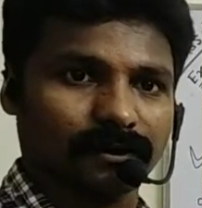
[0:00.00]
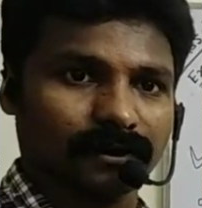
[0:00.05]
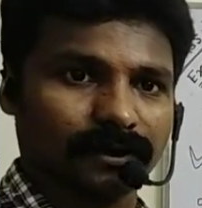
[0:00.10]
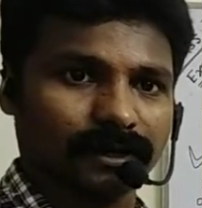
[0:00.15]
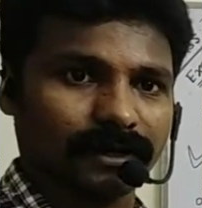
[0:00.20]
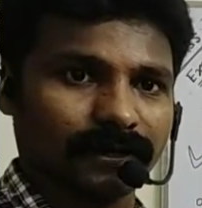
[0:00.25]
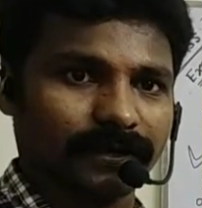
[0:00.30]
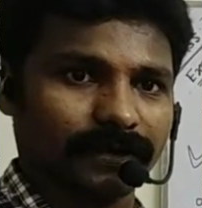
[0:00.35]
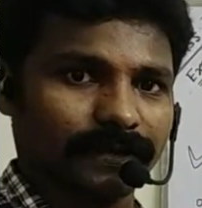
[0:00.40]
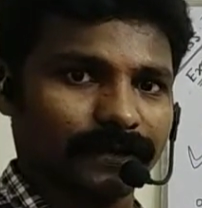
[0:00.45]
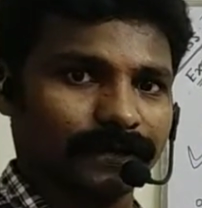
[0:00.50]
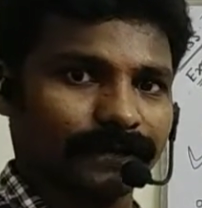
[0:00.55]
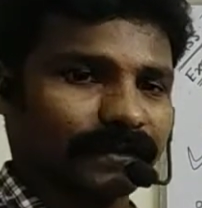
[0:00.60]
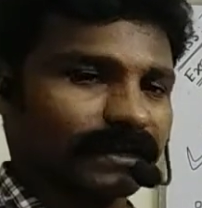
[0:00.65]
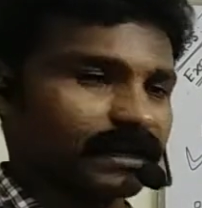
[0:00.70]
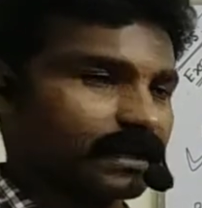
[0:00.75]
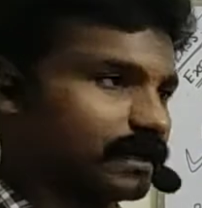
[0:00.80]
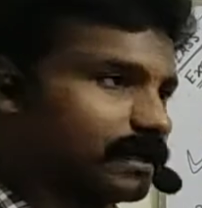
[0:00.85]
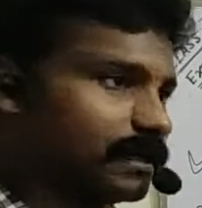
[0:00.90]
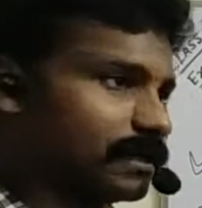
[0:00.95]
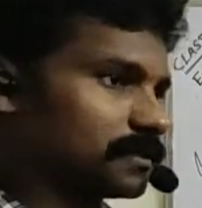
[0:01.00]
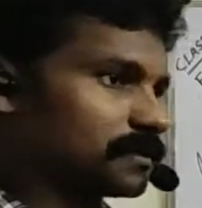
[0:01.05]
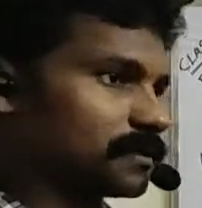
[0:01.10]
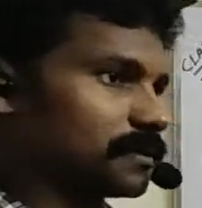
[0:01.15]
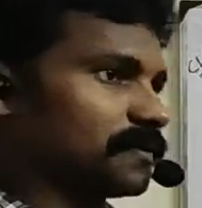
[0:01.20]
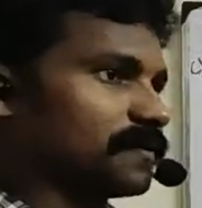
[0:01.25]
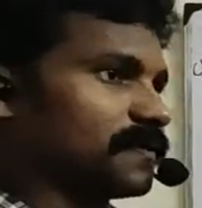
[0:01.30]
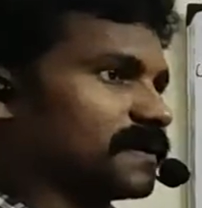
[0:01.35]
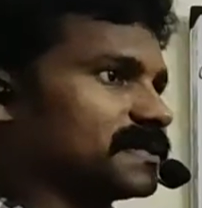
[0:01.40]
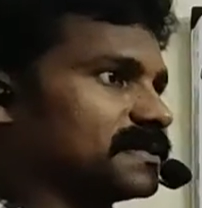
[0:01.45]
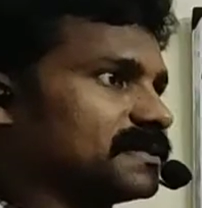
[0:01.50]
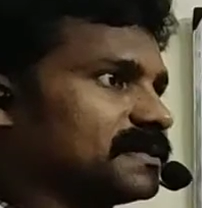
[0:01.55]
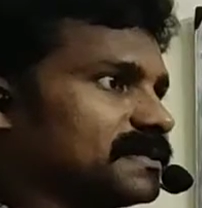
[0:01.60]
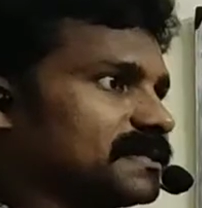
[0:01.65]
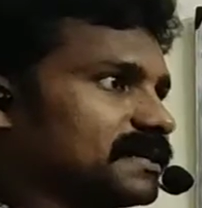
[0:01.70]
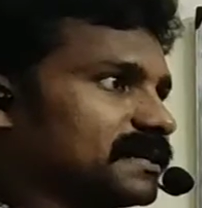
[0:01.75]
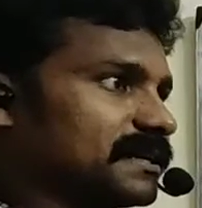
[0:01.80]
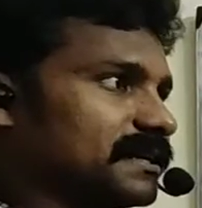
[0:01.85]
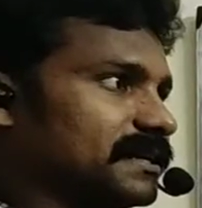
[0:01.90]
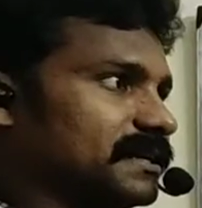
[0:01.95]
Okay, so first
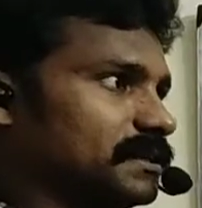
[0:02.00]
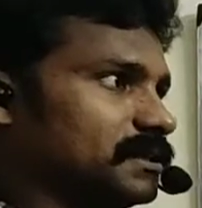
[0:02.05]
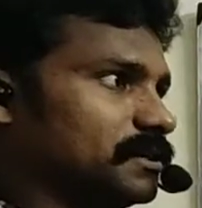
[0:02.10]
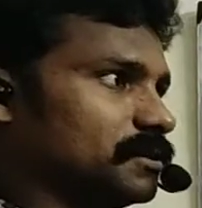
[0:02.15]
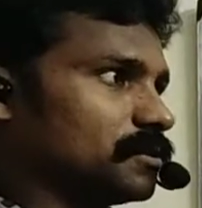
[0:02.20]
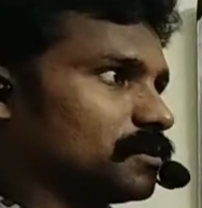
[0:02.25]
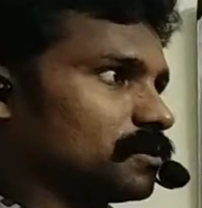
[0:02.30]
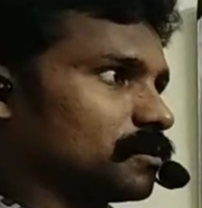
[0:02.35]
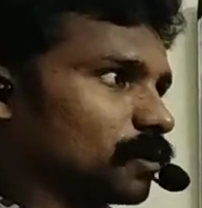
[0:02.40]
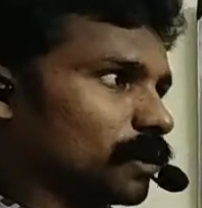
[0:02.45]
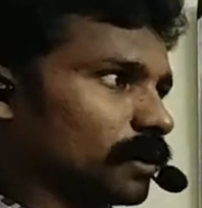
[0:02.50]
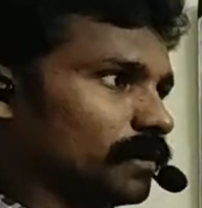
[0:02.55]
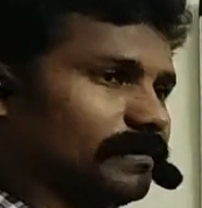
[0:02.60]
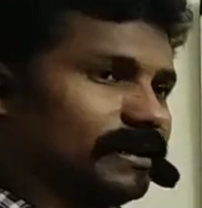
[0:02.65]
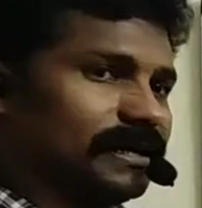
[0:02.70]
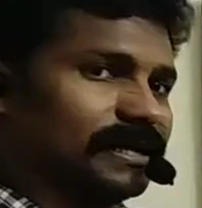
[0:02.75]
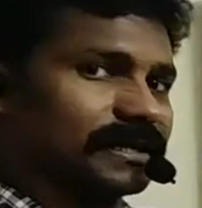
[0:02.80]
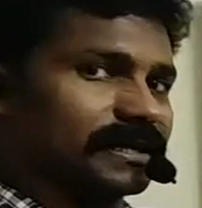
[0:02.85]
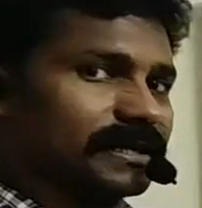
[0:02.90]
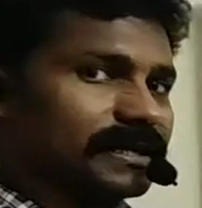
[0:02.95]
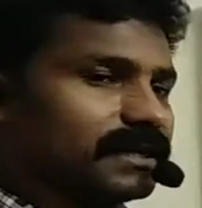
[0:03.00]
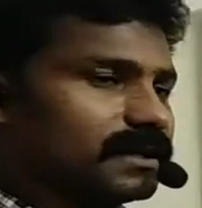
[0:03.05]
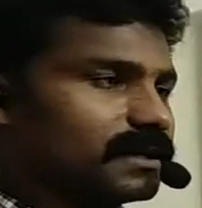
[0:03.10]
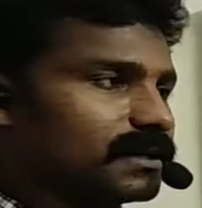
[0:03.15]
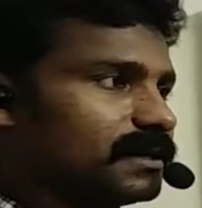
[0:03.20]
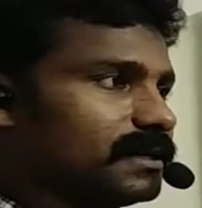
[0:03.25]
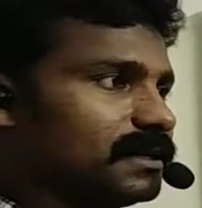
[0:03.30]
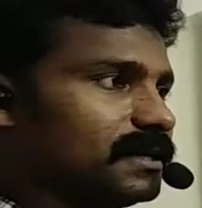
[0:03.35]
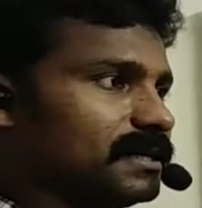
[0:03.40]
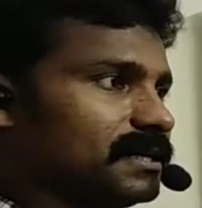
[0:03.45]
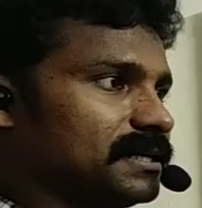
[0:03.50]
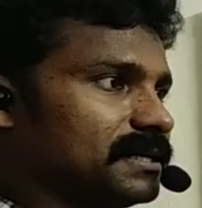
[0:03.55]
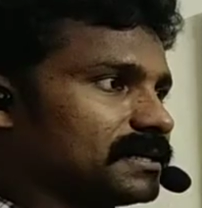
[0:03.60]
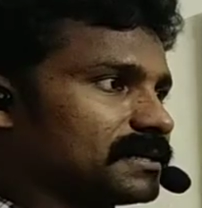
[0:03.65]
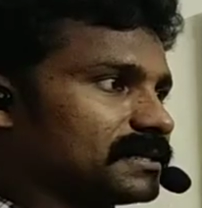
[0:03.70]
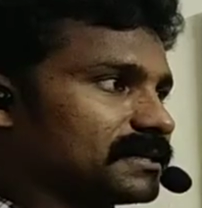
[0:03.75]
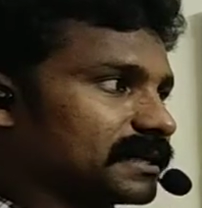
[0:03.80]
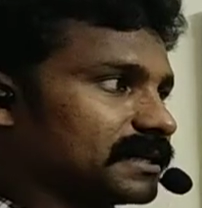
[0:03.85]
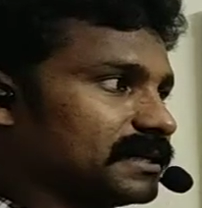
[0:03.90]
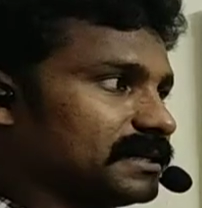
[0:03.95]
second 1 meter,
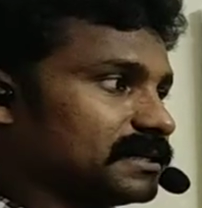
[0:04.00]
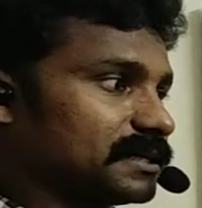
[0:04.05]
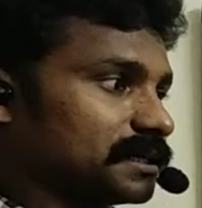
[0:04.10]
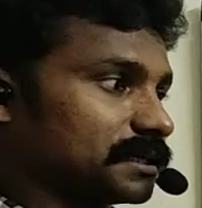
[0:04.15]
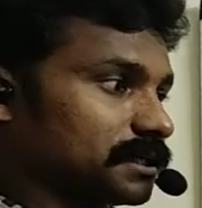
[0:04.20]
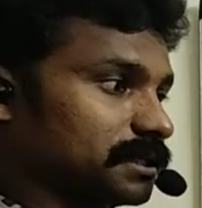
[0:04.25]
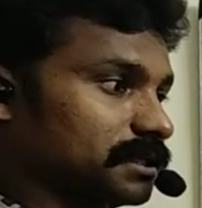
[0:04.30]
second